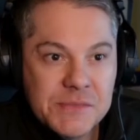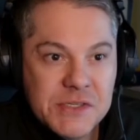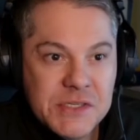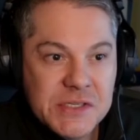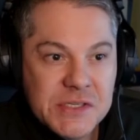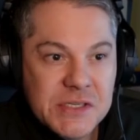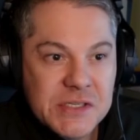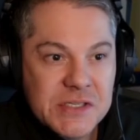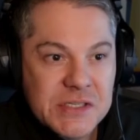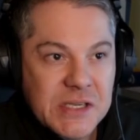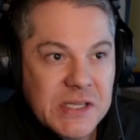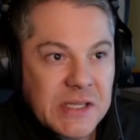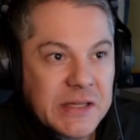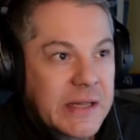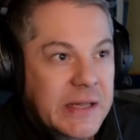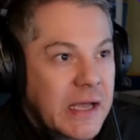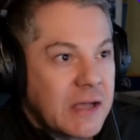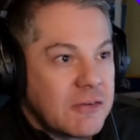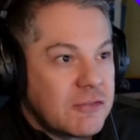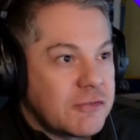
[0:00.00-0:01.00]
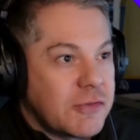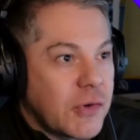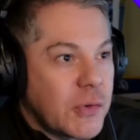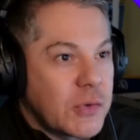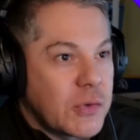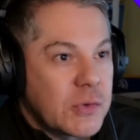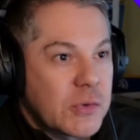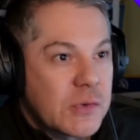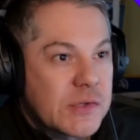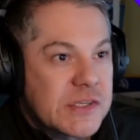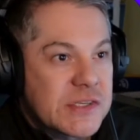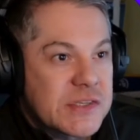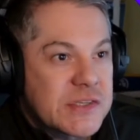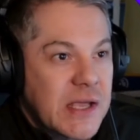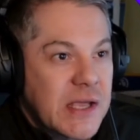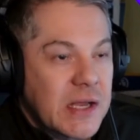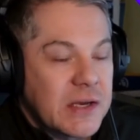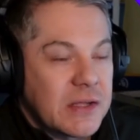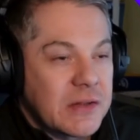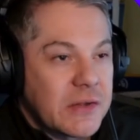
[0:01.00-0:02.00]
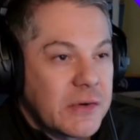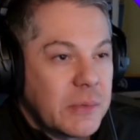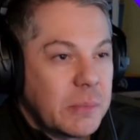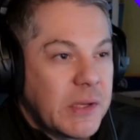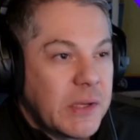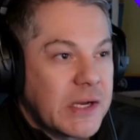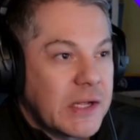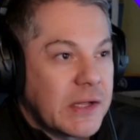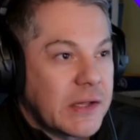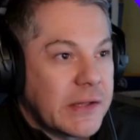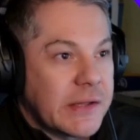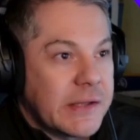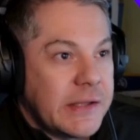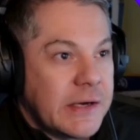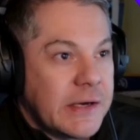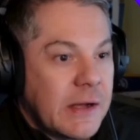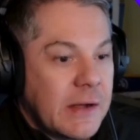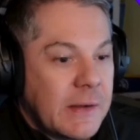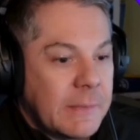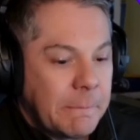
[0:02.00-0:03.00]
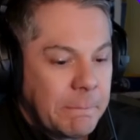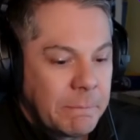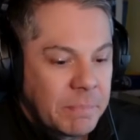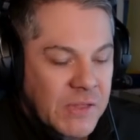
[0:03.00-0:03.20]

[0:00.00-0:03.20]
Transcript: to just get that vocal to sound a little bit cleaner.